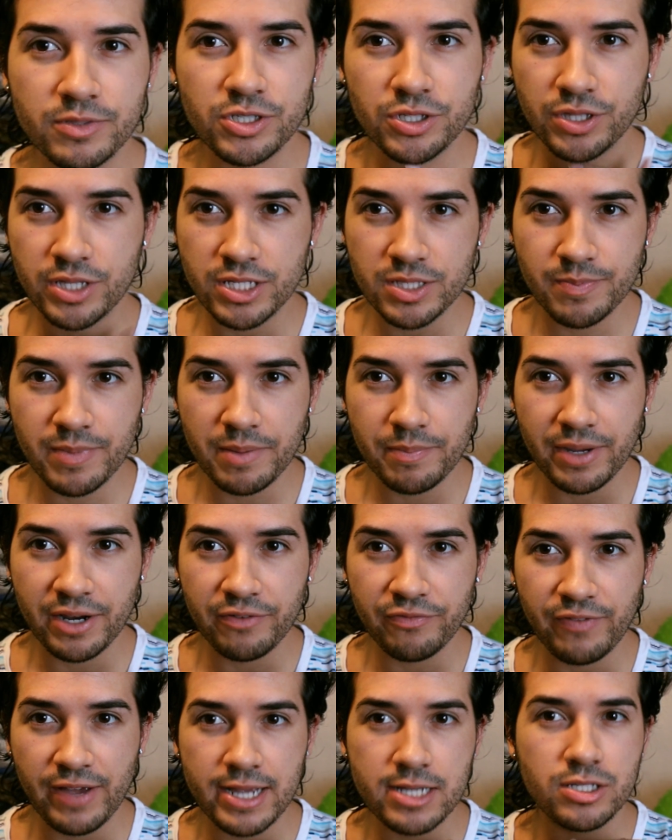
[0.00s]
So this is my
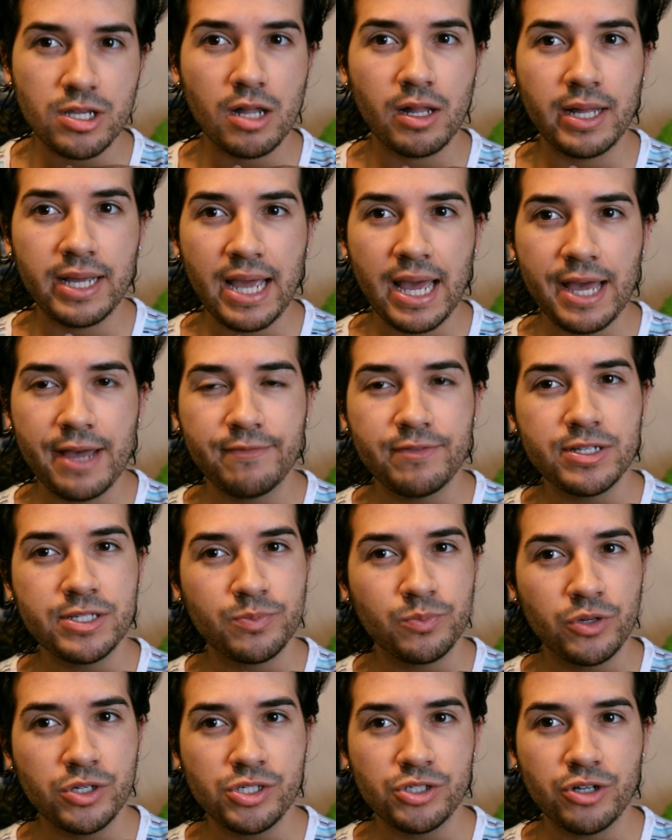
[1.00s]
bare face. All I have
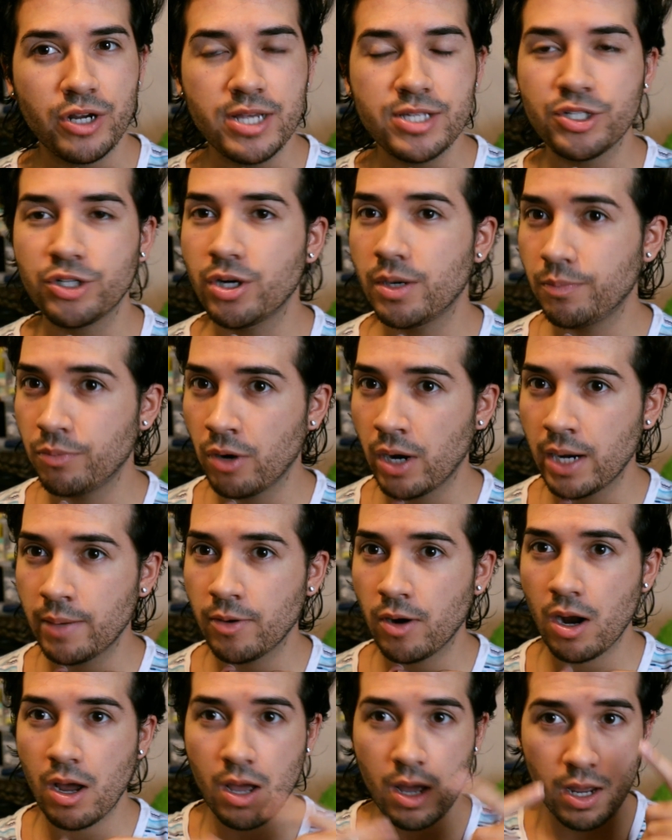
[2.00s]
is moisturizer and
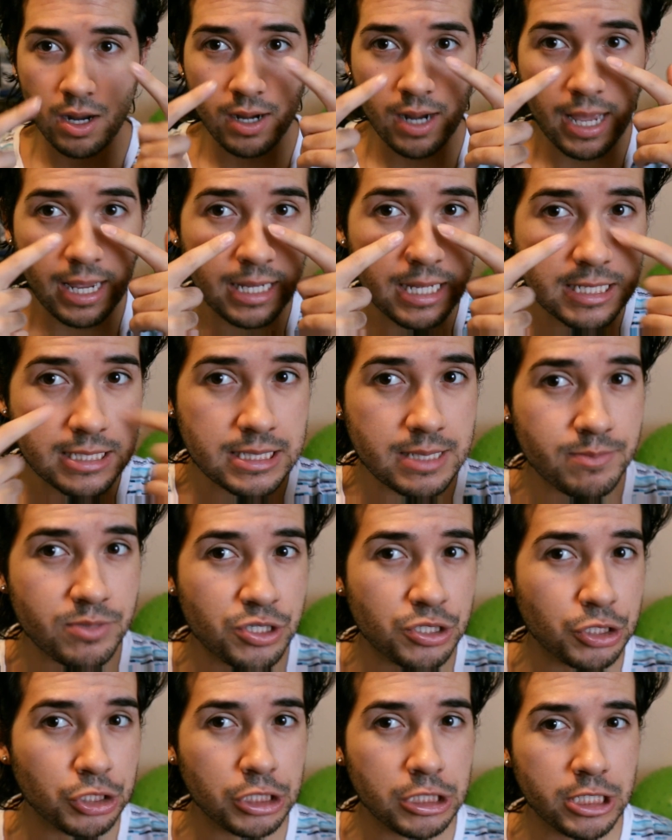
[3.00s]
primer on. I got some
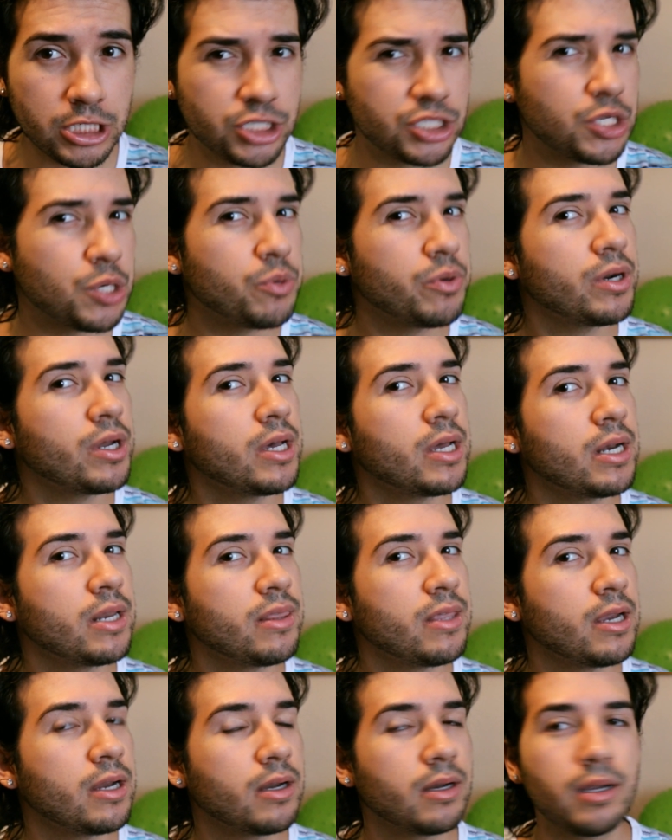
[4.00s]
circlage going
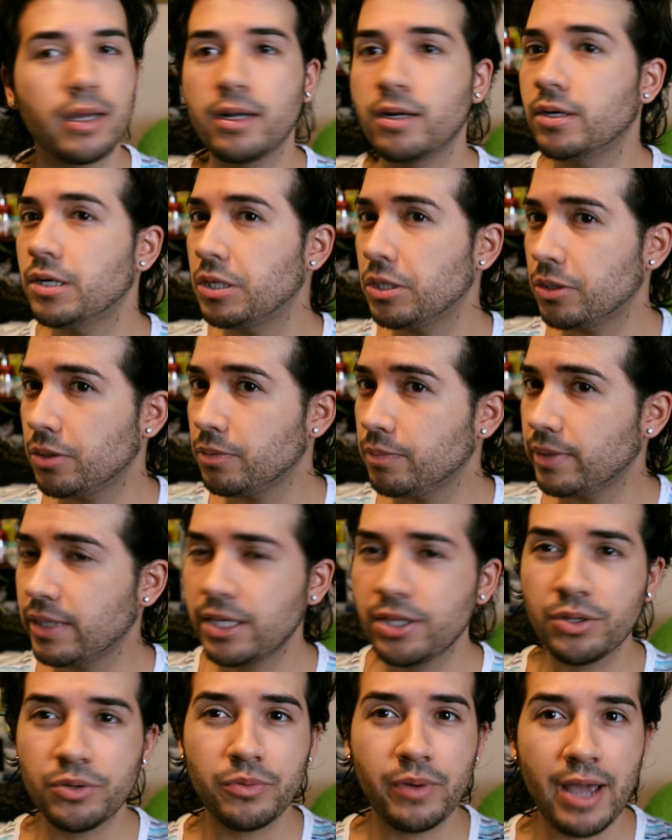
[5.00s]
on there. I don't know.
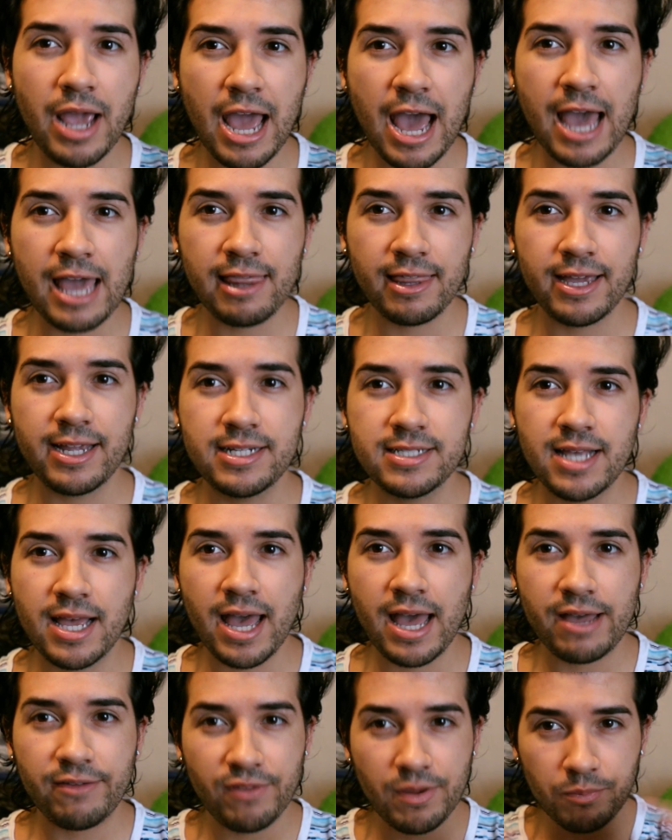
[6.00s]
But either way, I like to
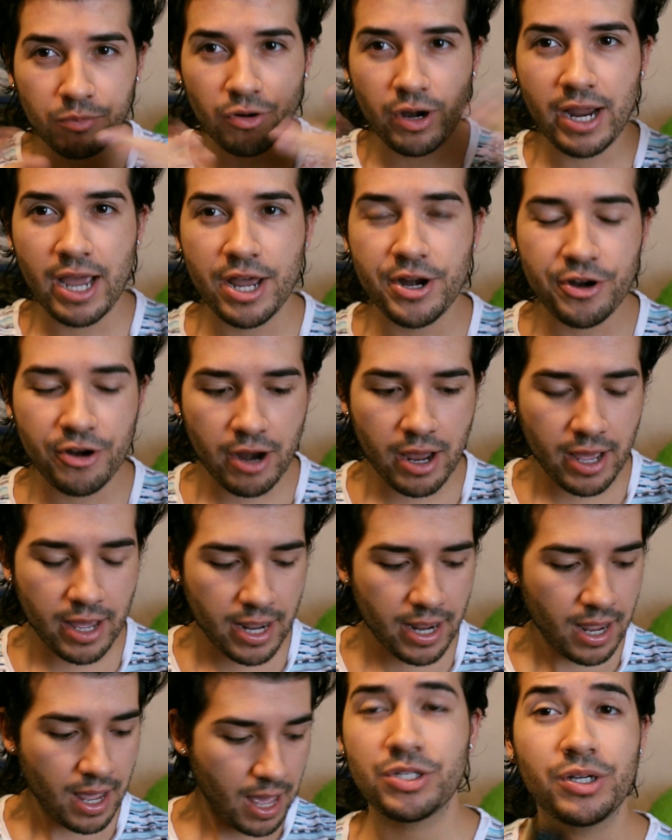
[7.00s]
have a bright under
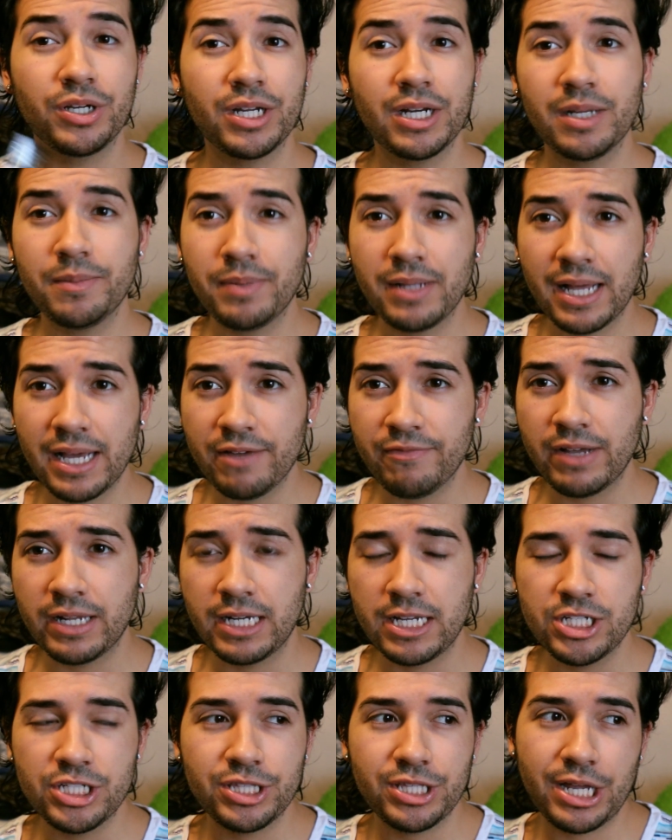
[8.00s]
eye. So I'm going to apply a
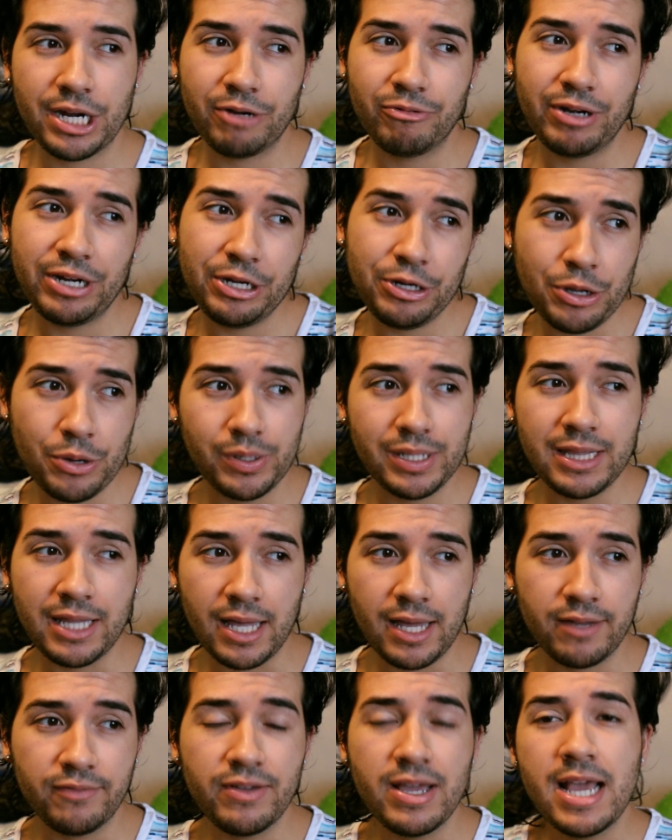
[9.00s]
foundation that I already know and
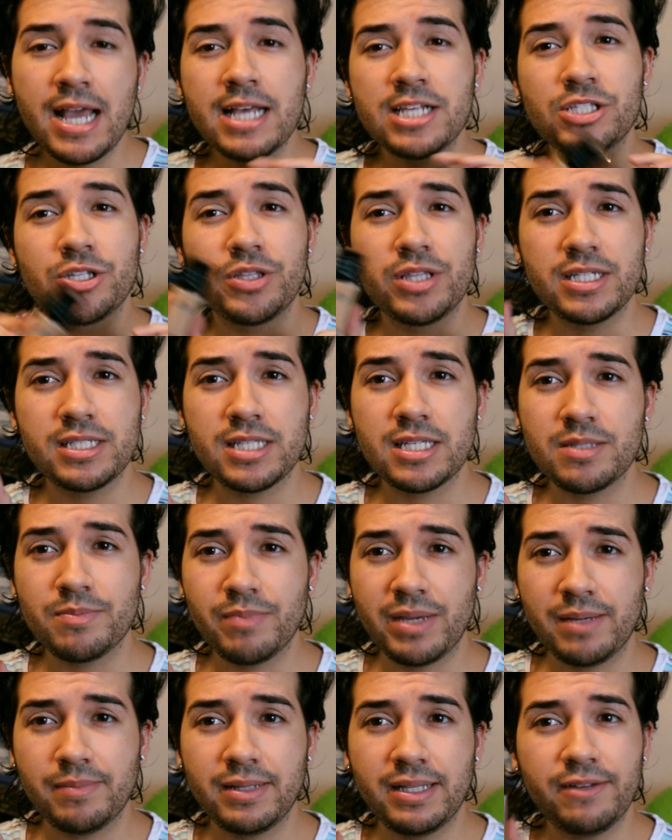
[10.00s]
love. So this is
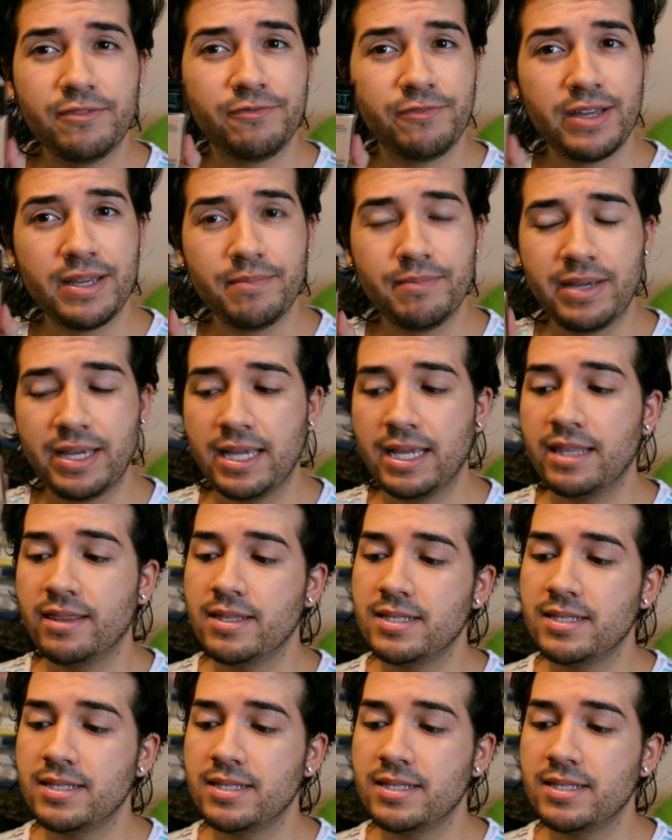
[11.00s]
Maybelline Fit Me.